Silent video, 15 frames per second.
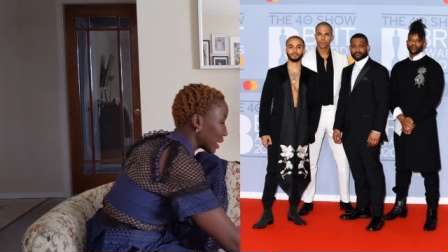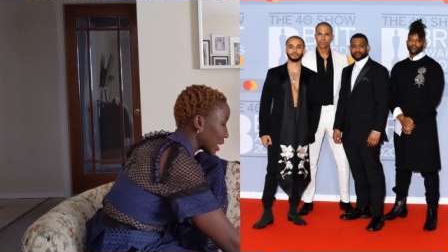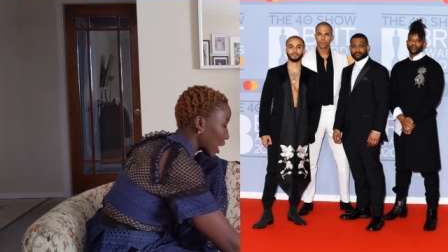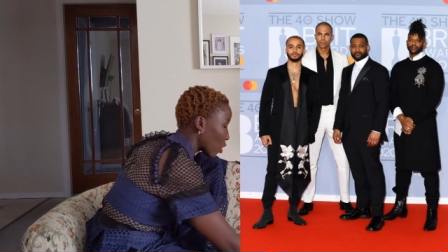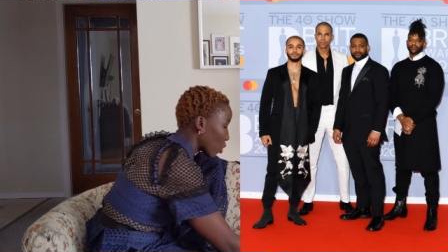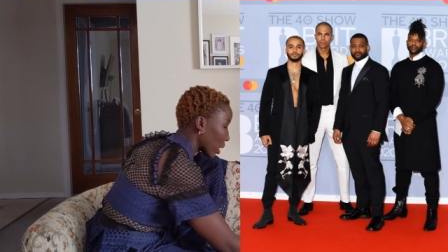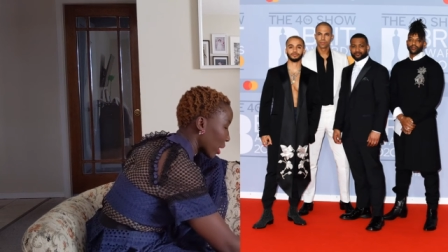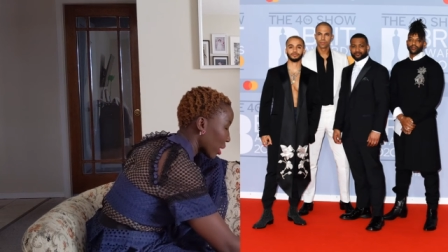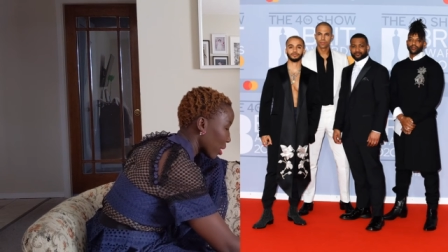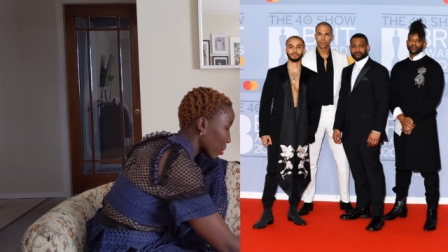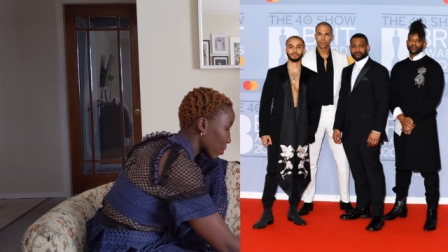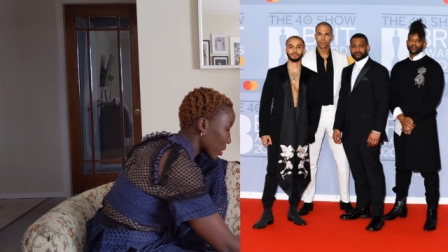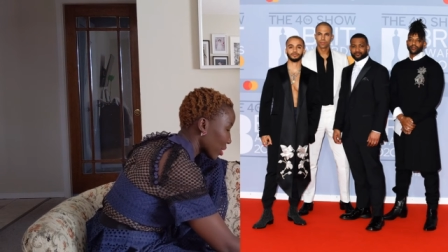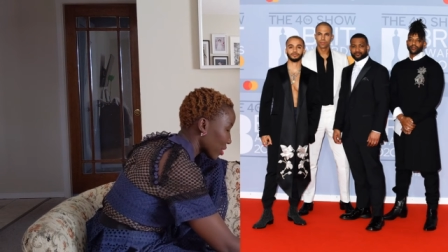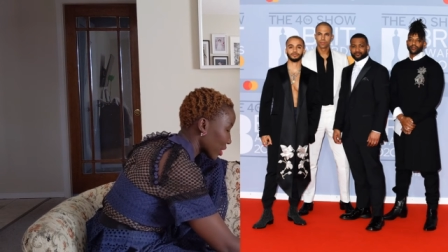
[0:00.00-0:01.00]
Now
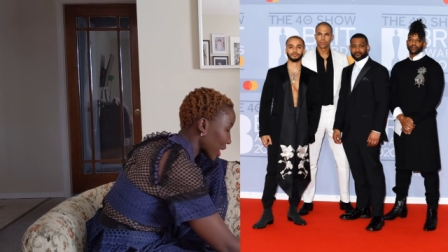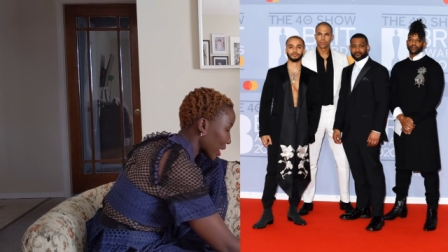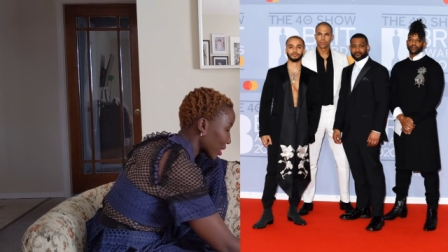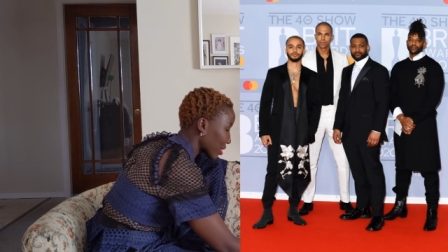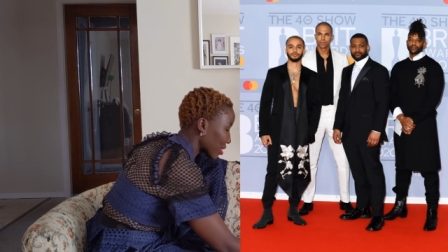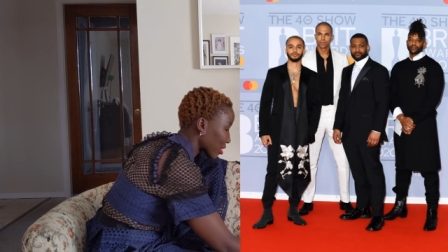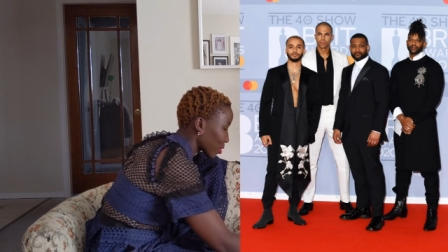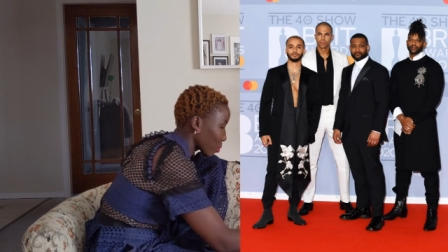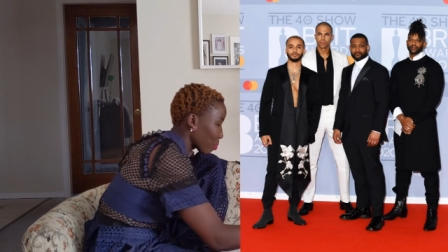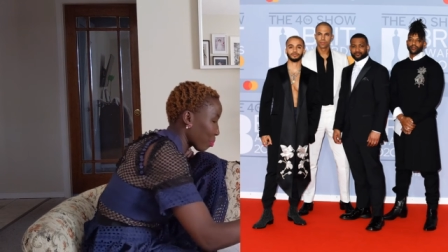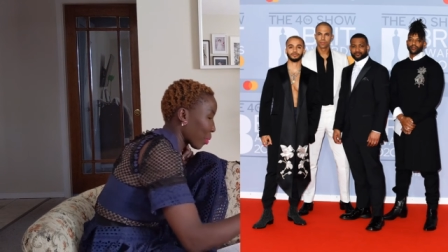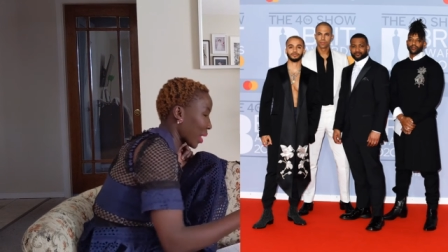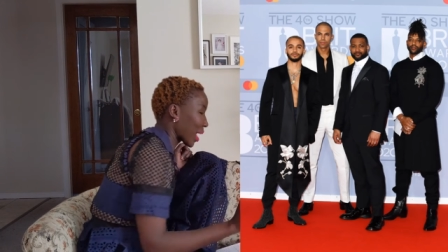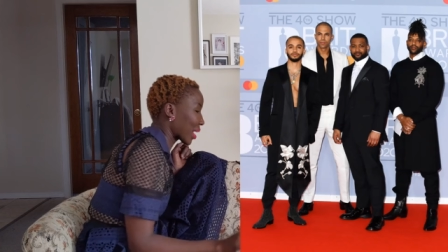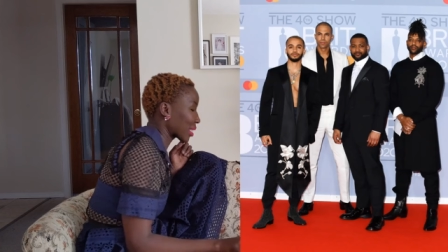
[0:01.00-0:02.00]
him, he's got this
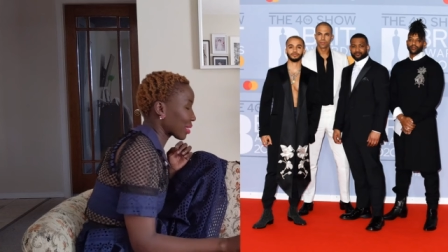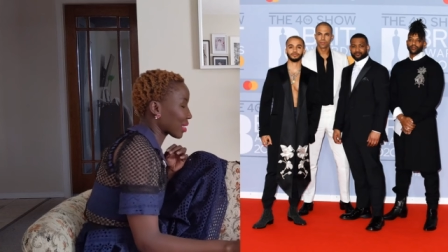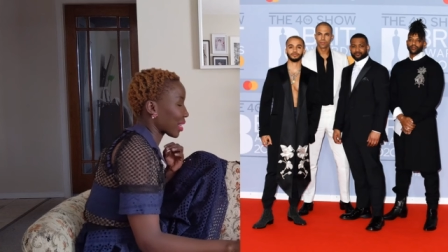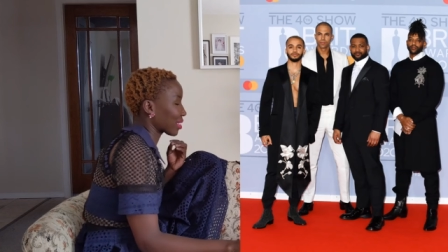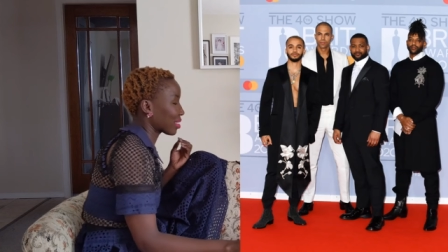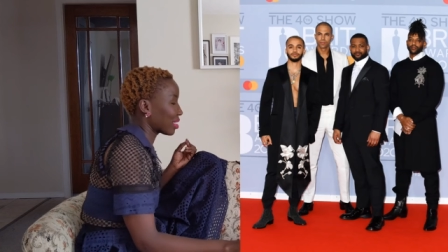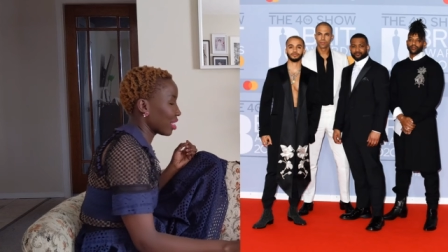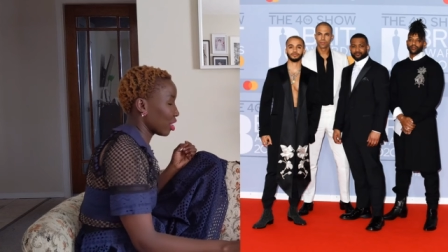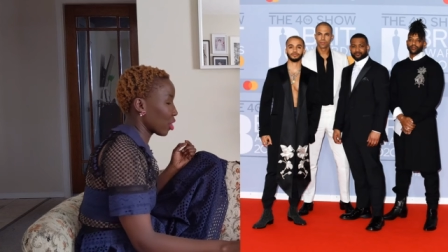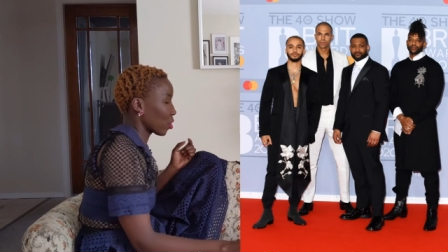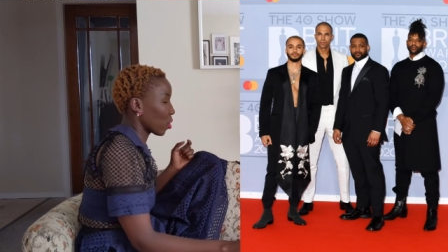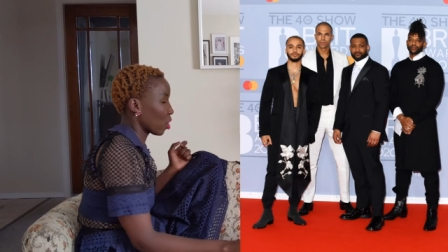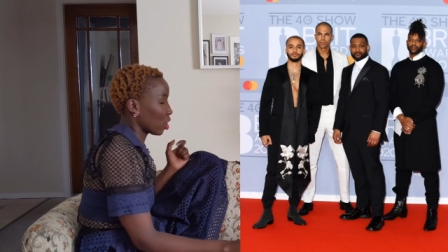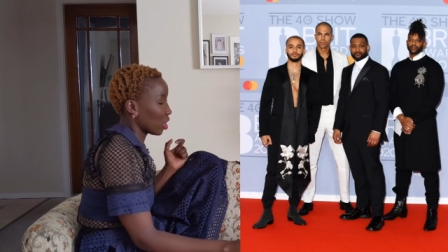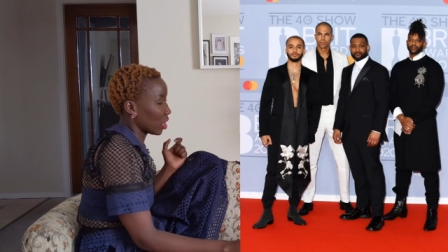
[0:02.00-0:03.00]
black
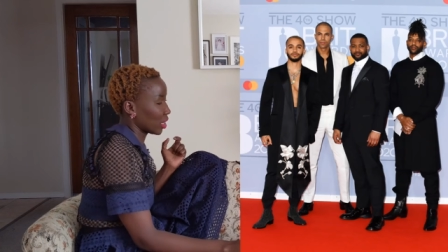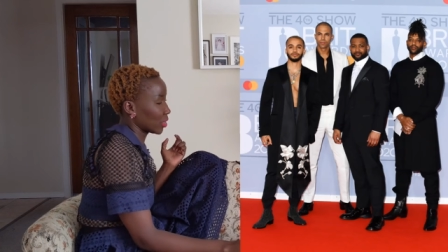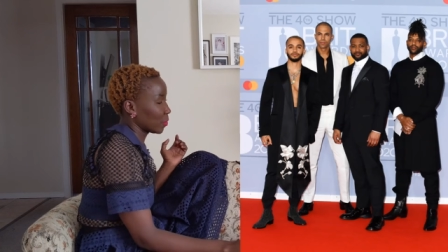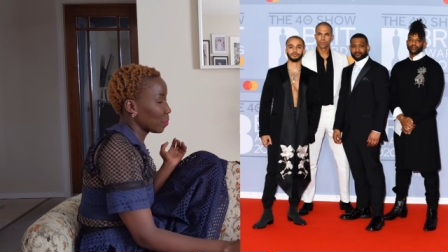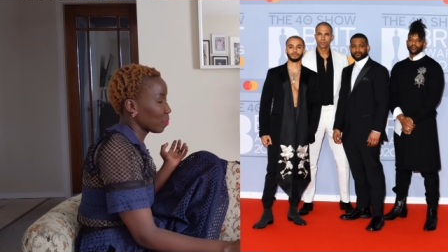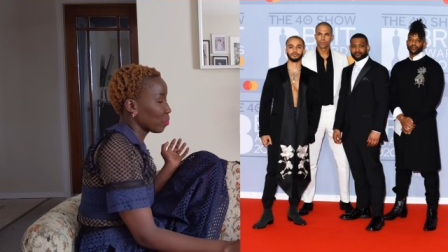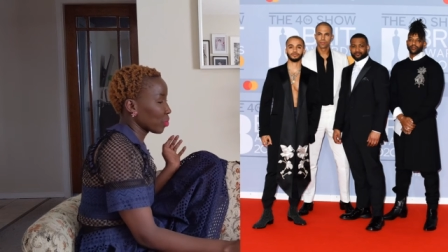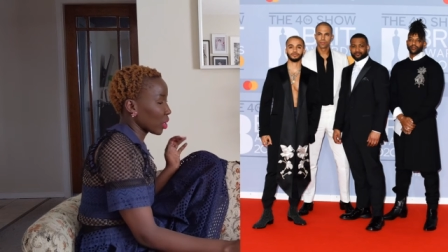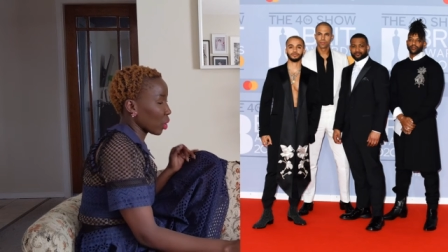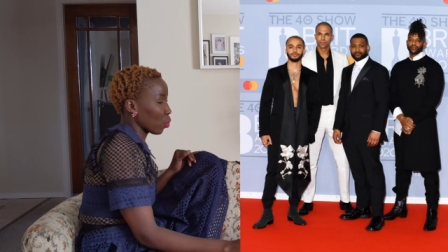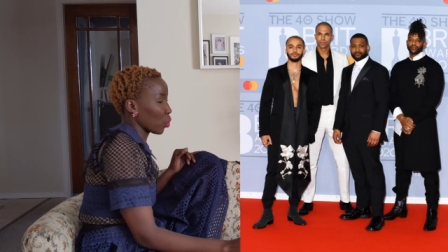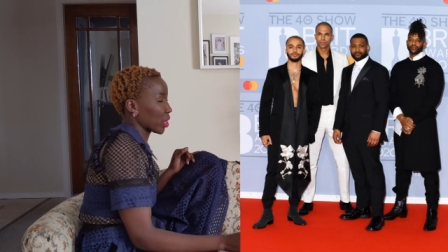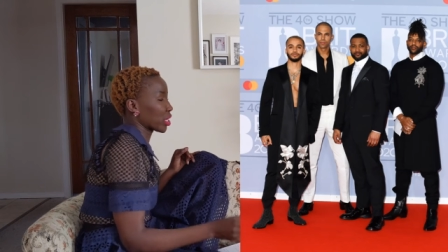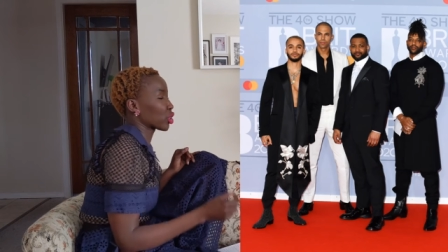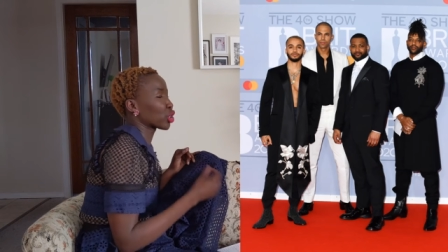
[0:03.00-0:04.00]
tuxedo on
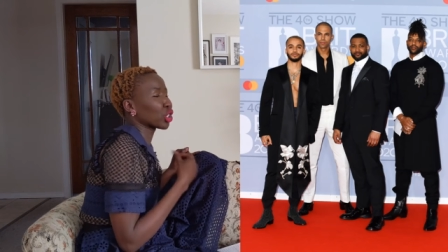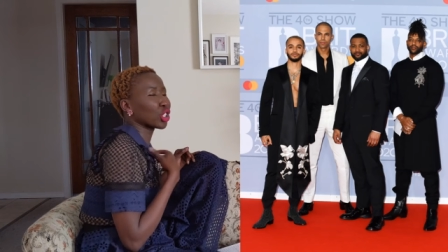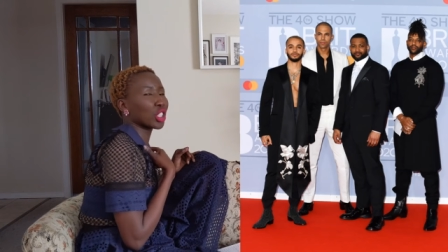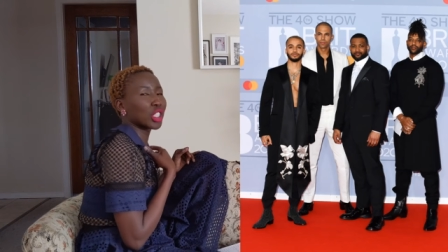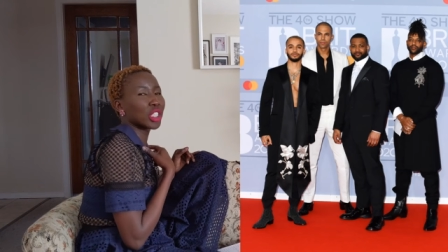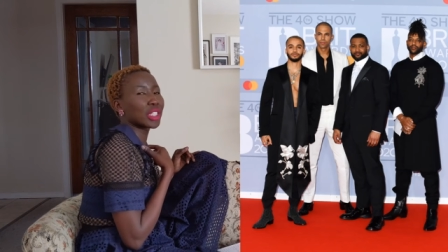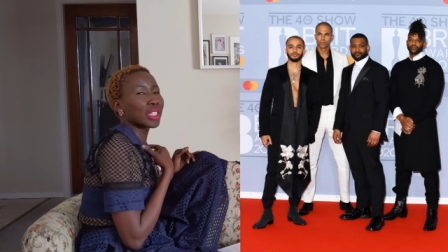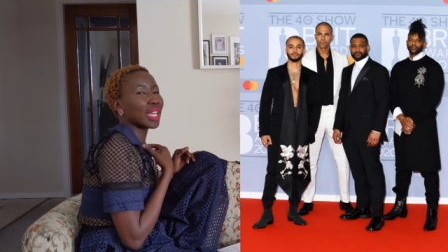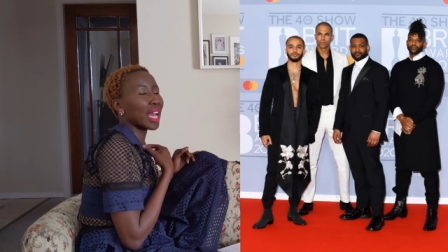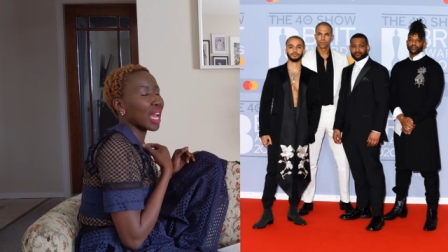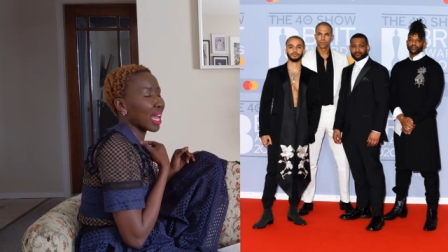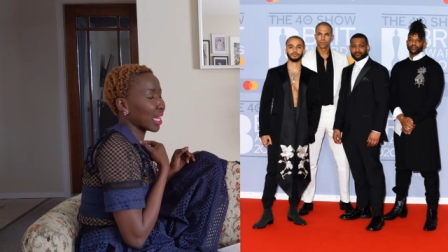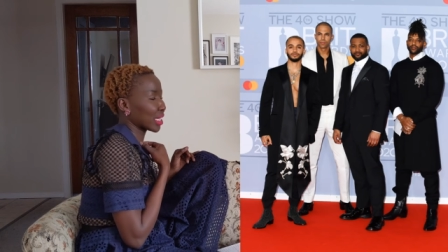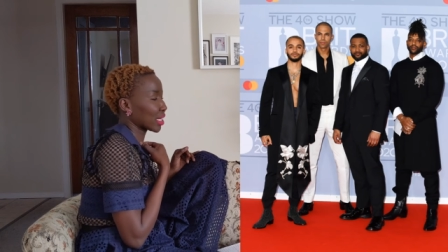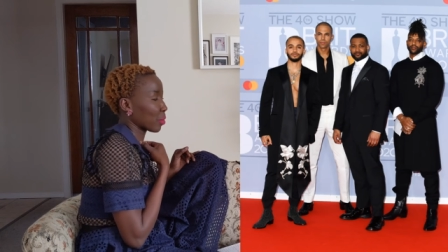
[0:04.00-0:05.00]
with a shirt that
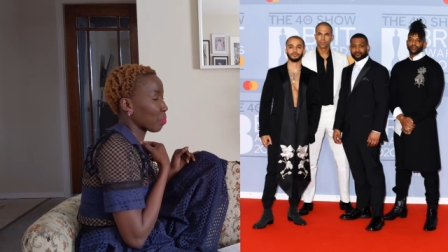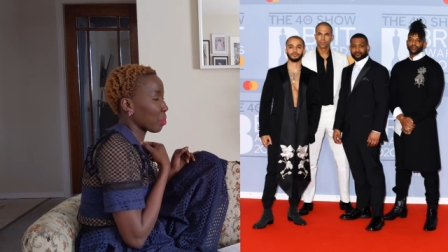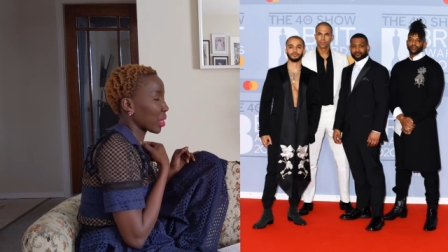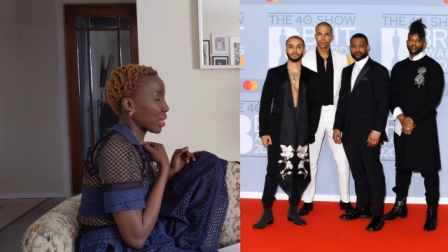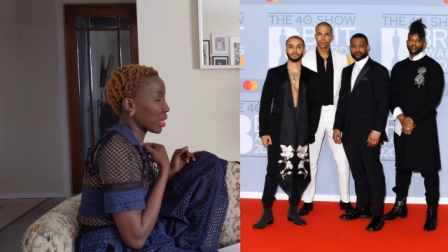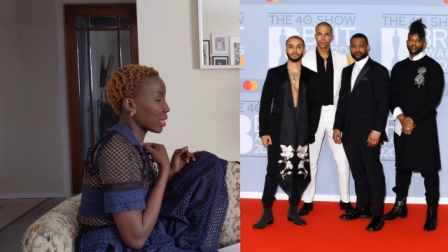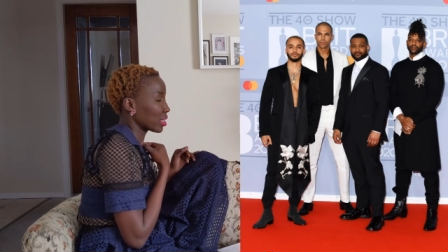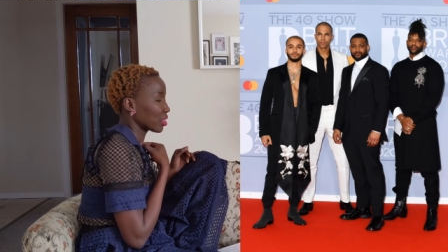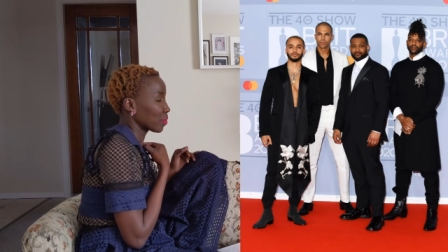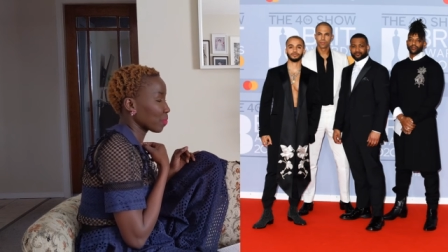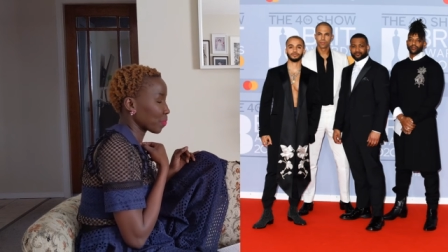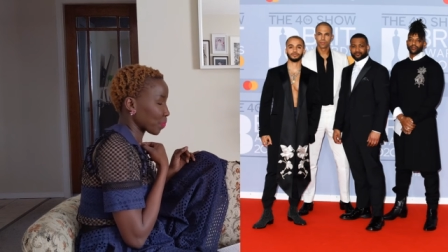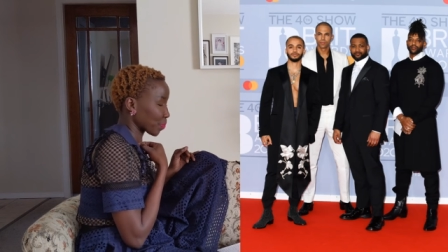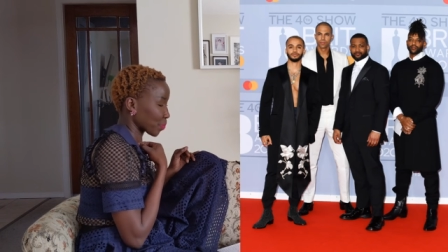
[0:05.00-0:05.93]
had the pin